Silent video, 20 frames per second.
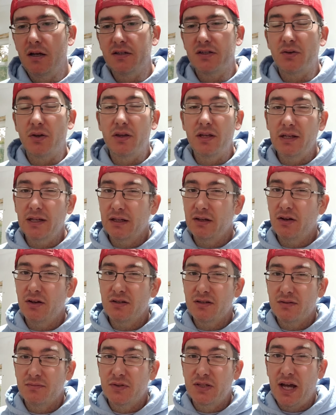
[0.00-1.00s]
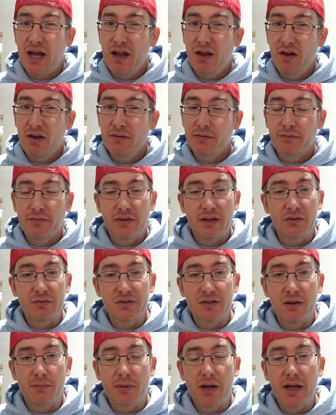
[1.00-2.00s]
So I think I caused some die-off. That
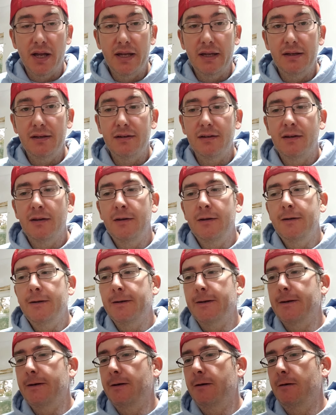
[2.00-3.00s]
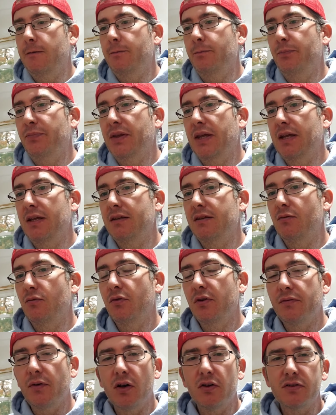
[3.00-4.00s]
was on my end. And
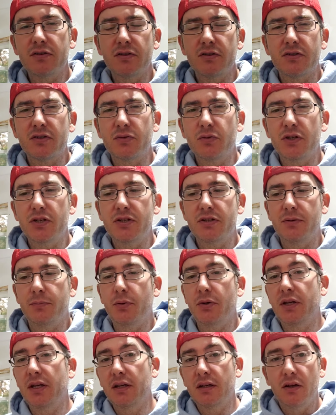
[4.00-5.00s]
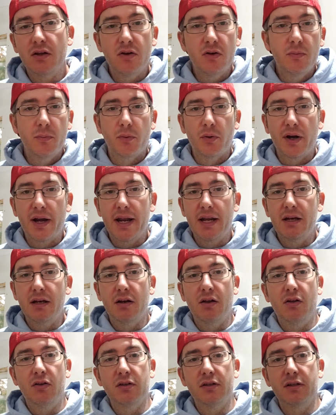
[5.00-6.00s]
we've also switched to putting no bran
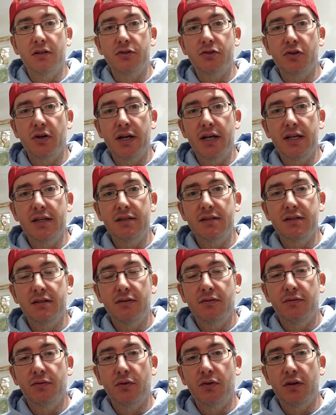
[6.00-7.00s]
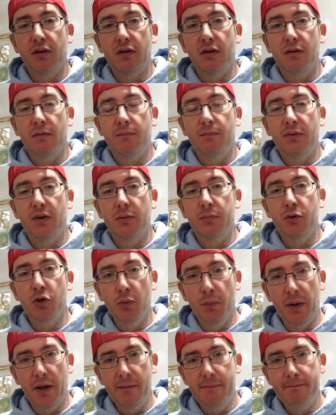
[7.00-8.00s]
at all in the trays for the
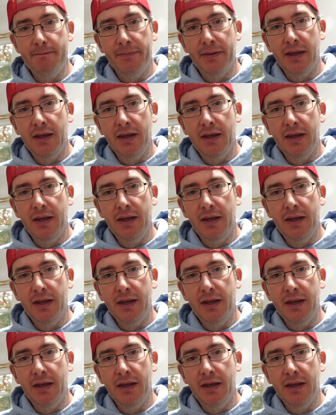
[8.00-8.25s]
pupa.